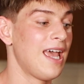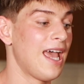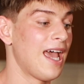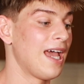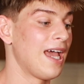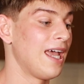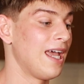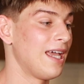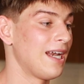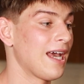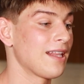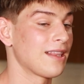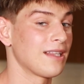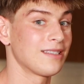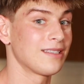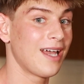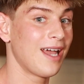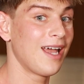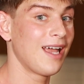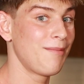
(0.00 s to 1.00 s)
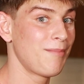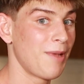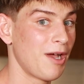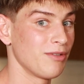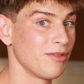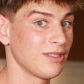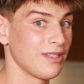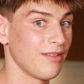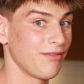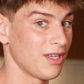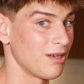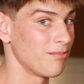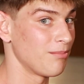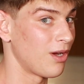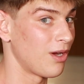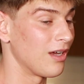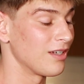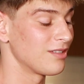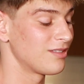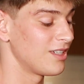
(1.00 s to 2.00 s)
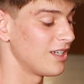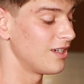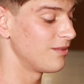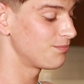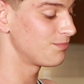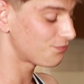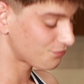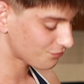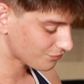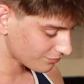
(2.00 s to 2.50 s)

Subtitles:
and at the time I was living in Boston.